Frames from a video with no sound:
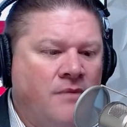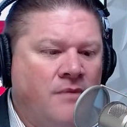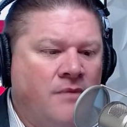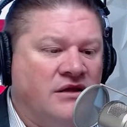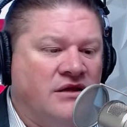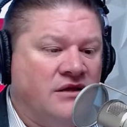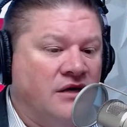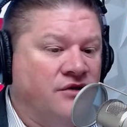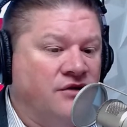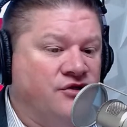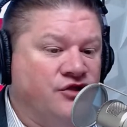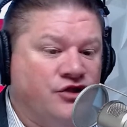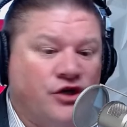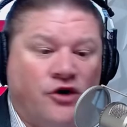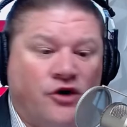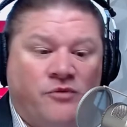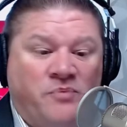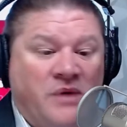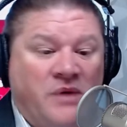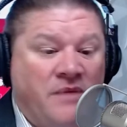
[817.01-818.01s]
but there's
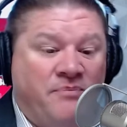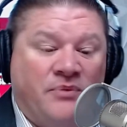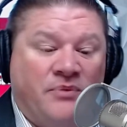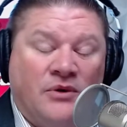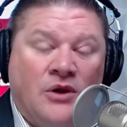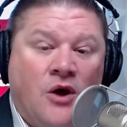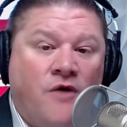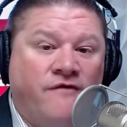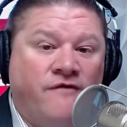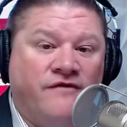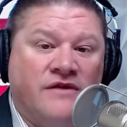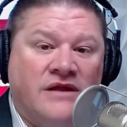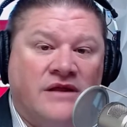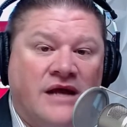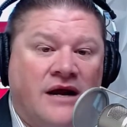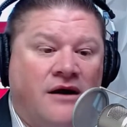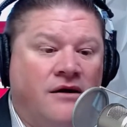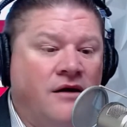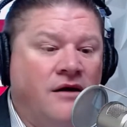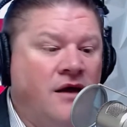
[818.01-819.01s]
still people over
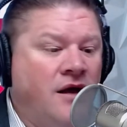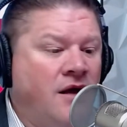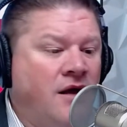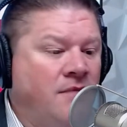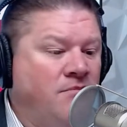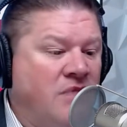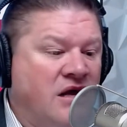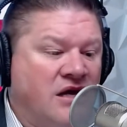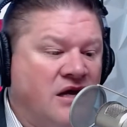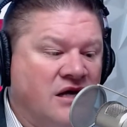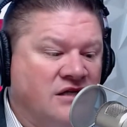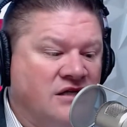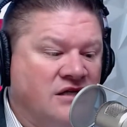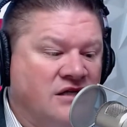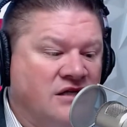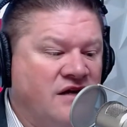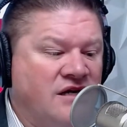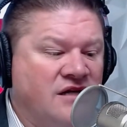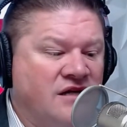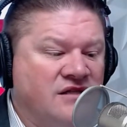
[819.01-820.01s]
there because
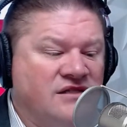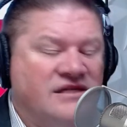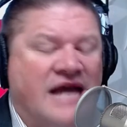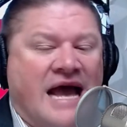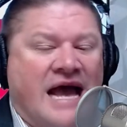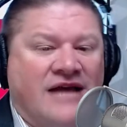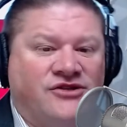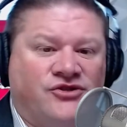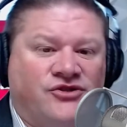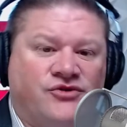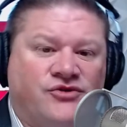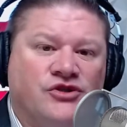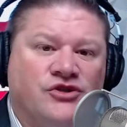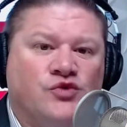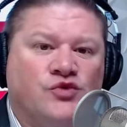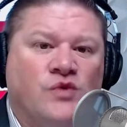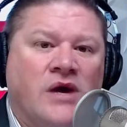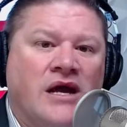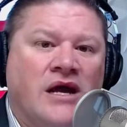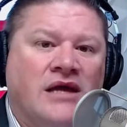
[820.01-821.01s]
of the
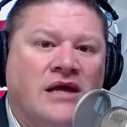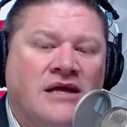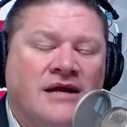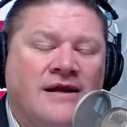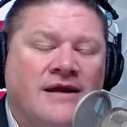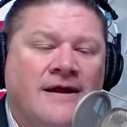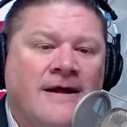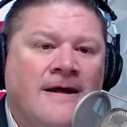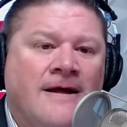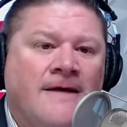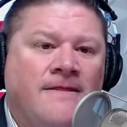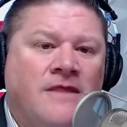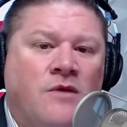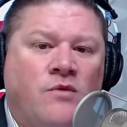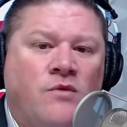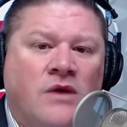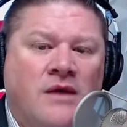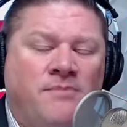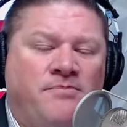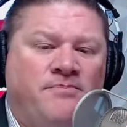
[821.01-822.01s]
disastrous way that
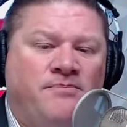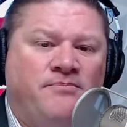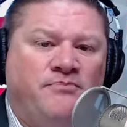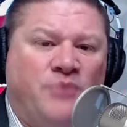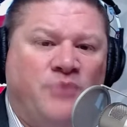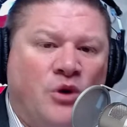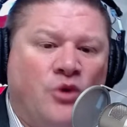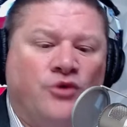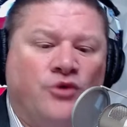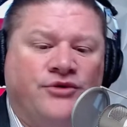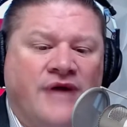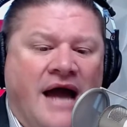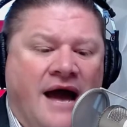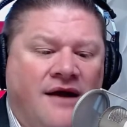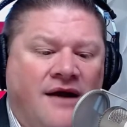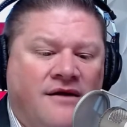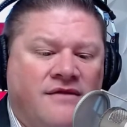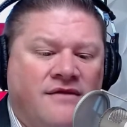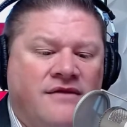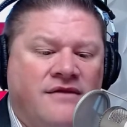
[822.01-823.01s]
we pulled
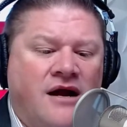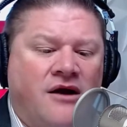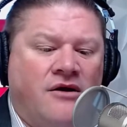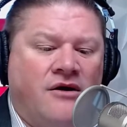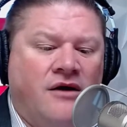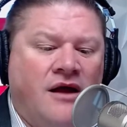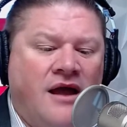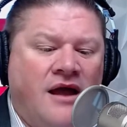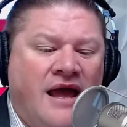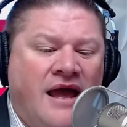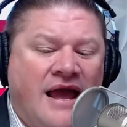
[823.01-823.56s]
out of there.